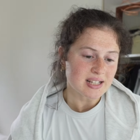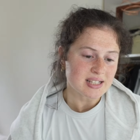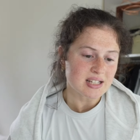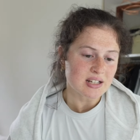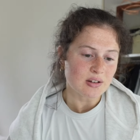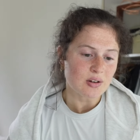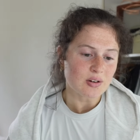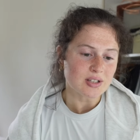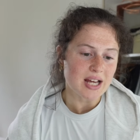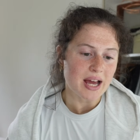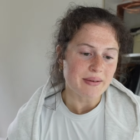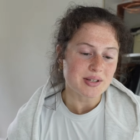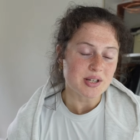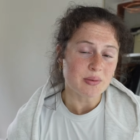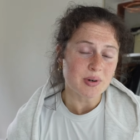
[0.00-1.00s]
this in a long
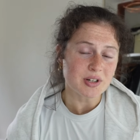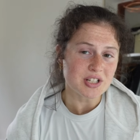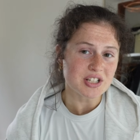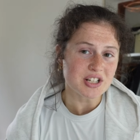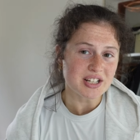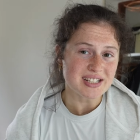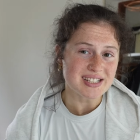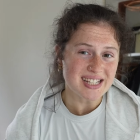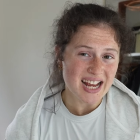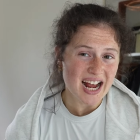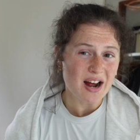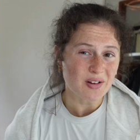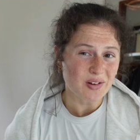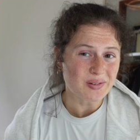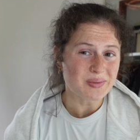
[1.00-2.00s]
time, so we're just gonna see
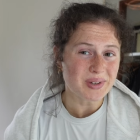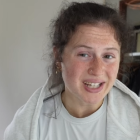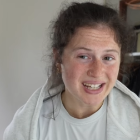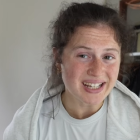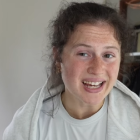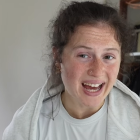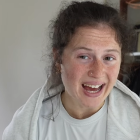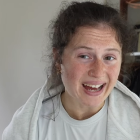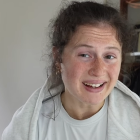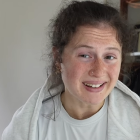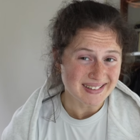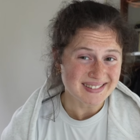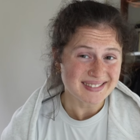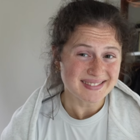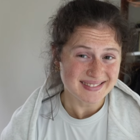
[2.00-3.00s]
how long we can get.
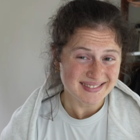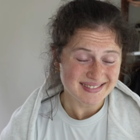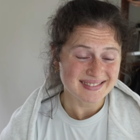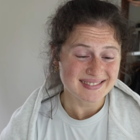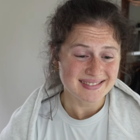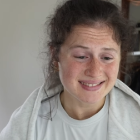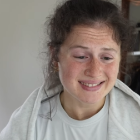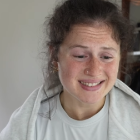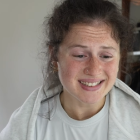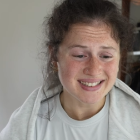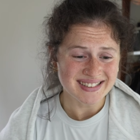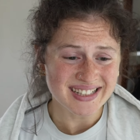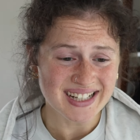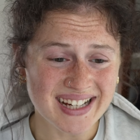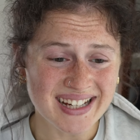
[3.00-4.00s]

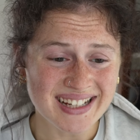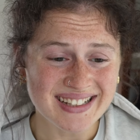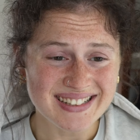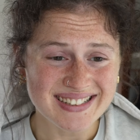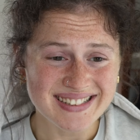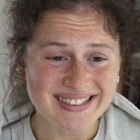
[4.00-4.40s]
Okay?